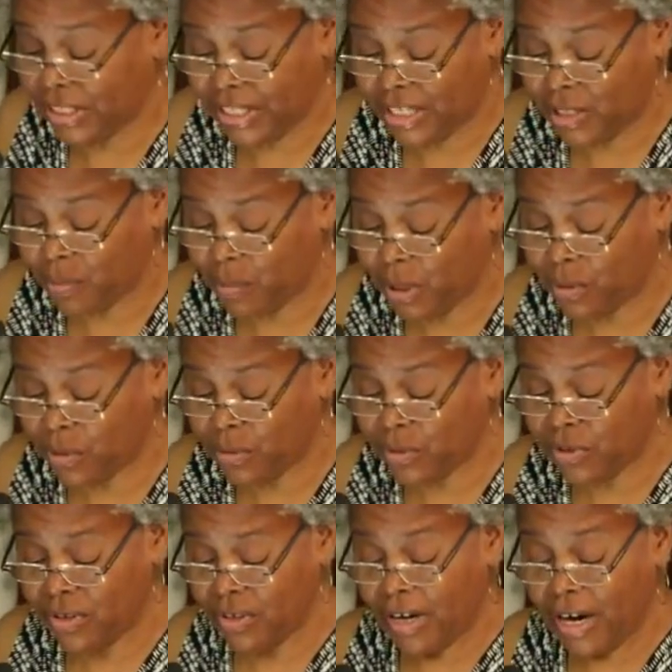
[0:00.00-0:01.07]
exposed.
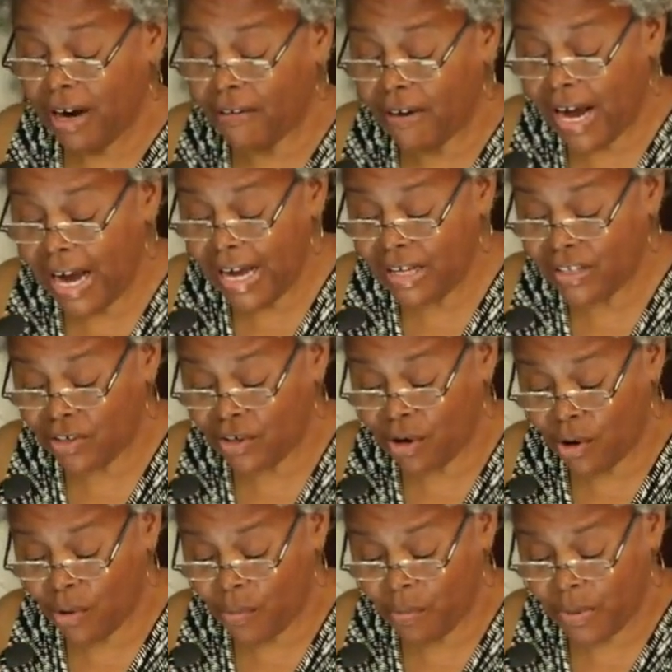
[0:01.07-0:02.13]
Our eyes are
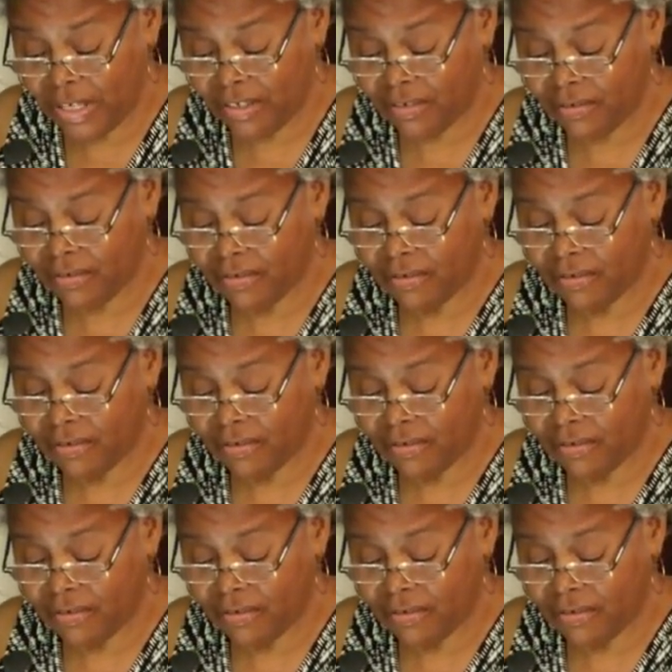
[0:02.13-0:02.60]
open.